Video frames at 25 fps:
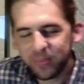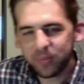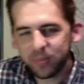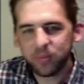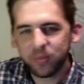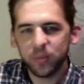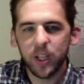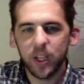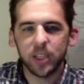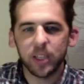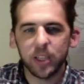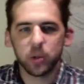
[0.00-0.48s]

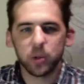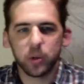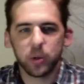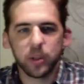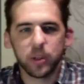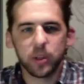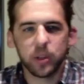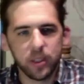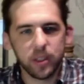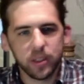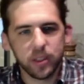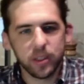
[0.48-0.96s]
Yeah, so
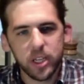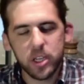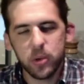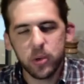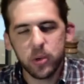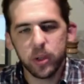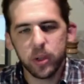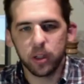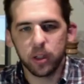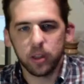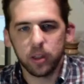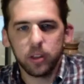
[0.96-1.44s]

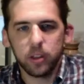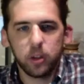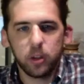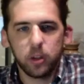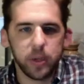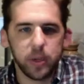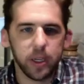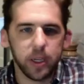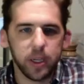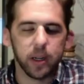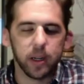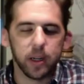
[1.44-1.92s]
continuing a little
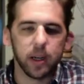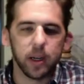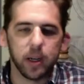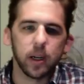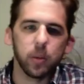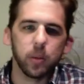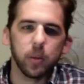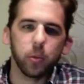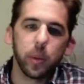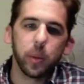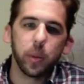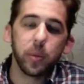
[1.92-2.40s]
bit,
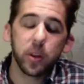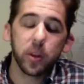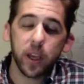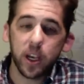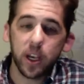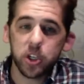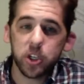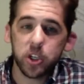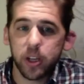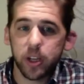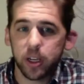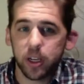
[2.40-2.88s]

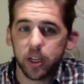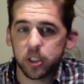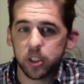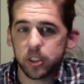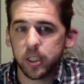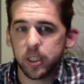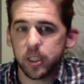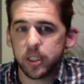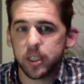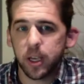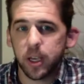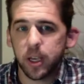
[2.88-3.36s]
replication actually
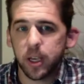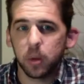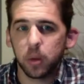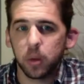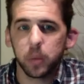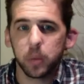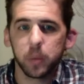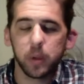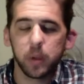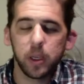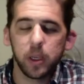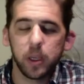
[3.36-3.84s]
does
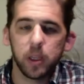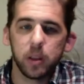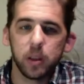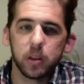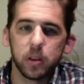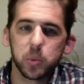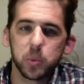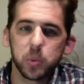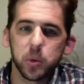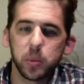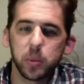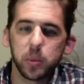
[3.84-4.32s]
help in the
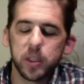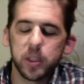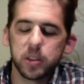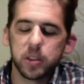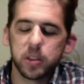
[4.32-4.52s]
split